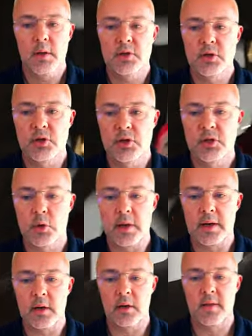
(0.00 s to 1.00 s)
So just a
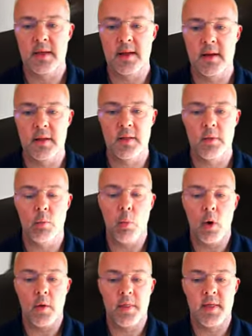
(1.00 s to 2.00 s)
quick look then at
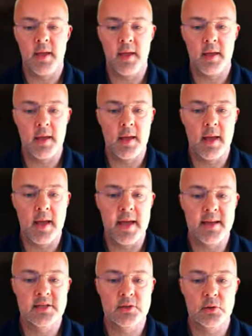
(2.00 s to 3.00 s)
what the
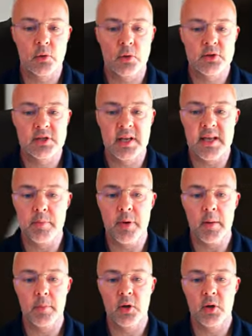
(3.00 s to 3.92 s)
air source heat pump